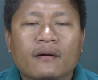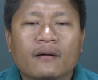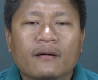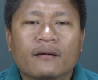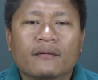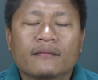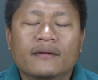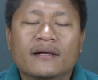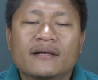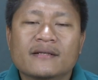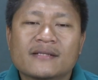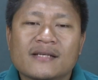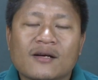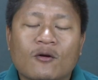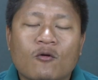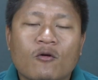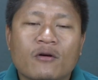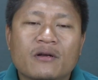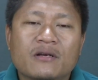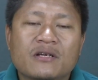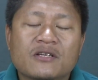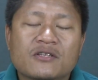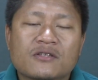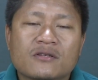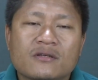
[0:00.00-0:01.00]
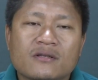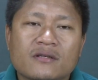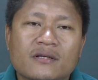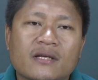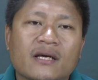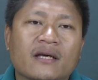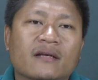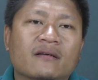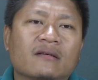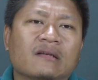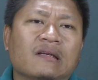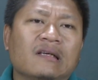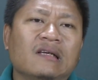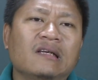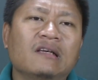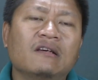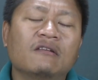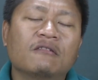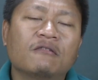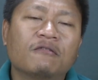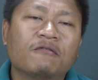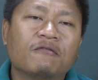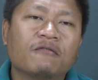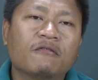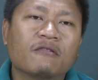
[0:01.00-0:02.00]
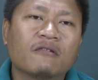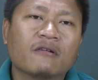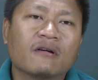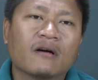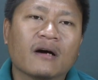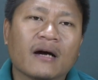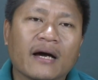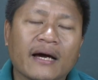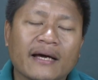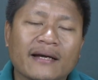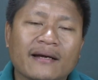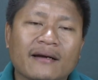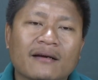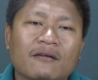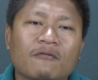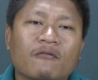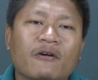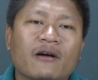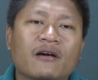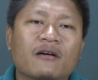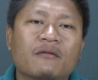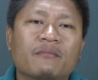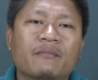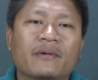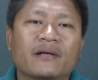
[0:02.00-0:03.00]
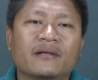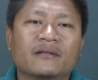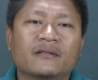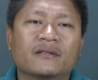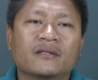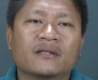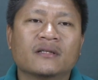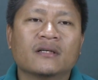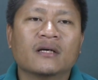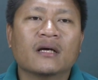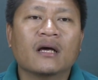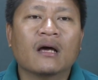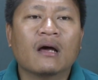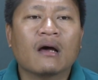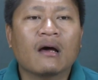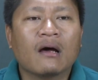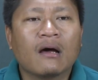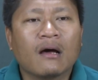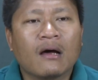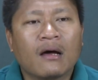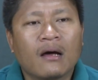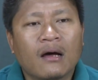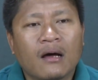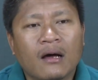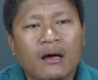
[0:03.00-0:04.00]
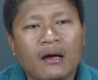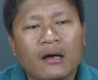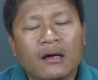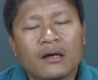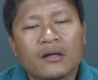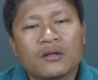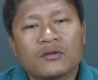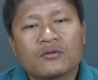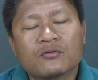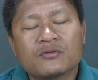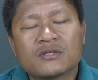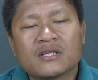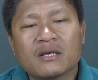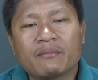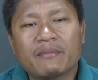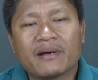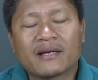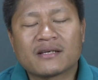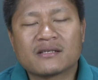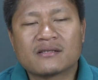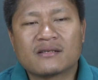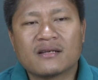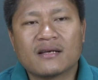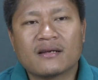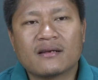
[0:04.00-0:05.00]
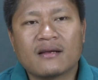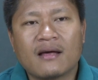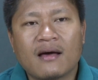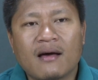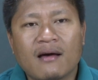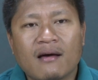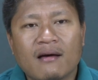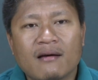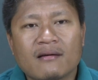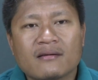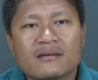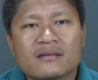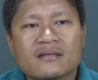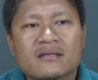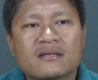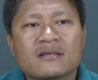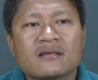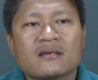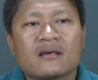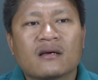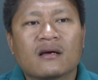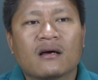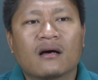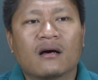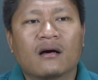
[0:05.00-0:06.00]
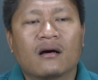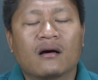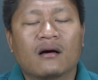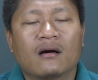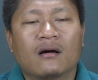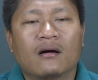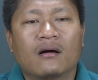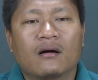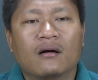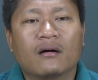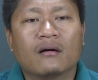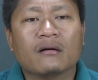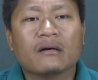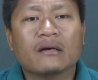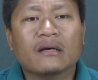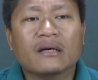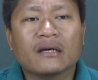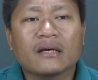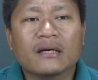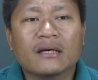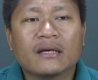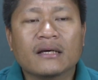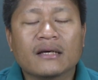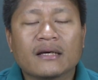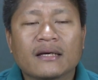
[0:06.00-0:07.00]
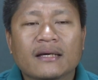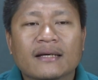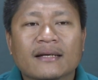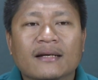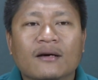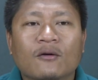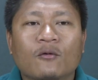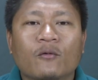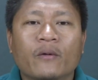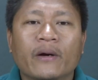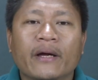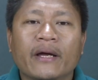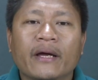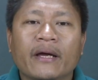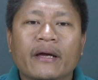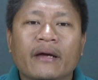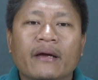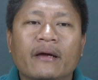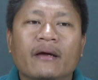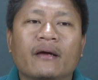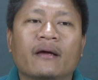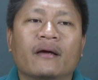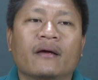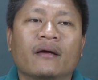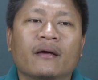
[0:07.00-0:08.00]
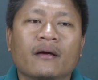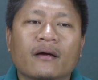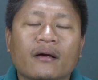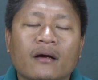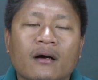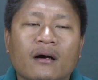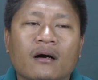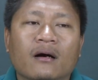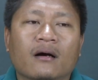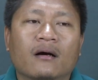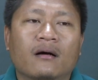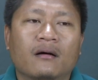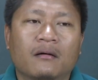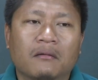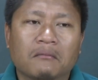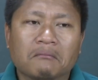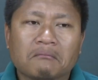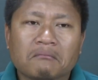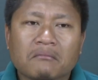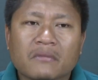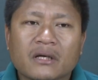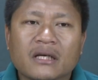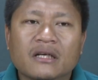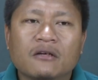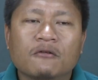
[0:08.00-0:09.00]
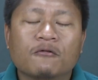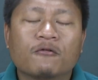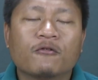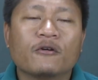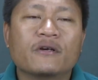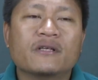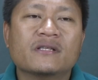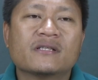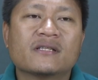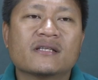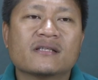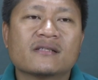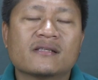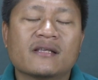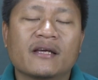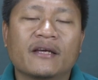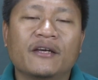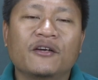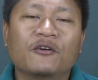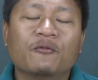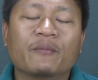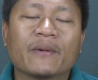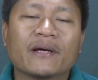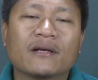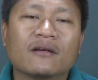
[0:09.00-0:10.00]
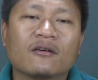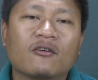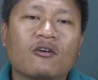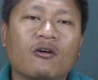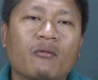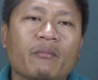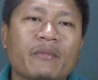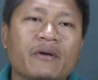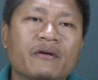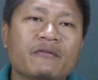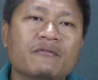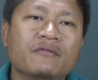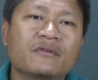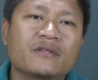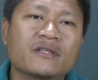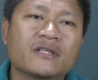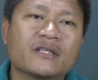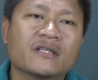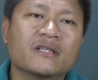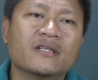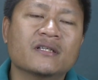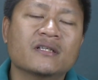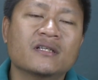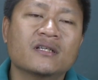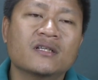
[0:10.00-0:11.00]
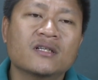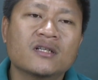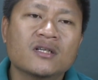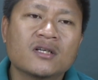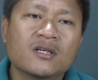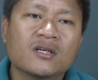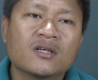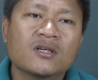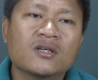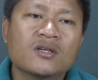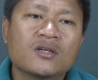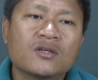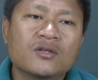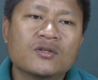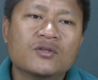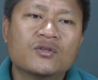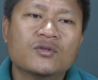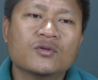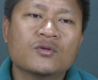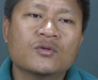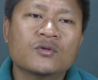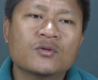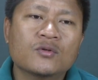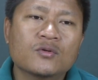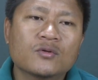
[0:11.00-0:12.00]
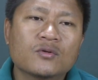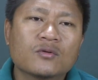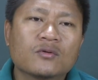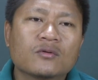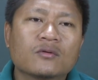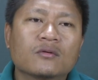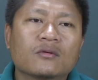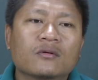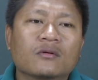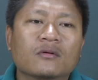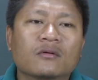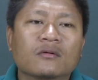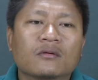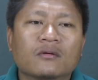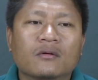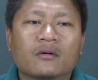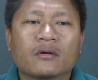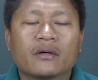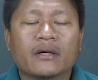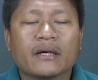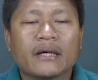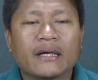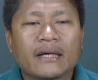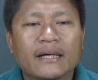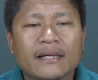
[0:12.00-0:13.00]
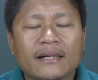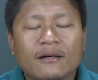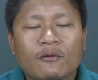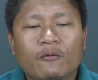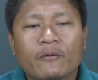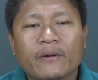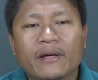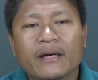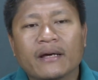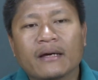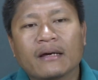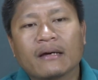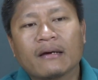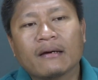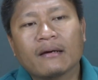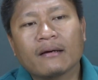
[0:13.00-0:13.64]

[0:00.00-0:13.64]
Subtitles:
there is a condition that if an environment to some extent has in a way influences the human community to in a way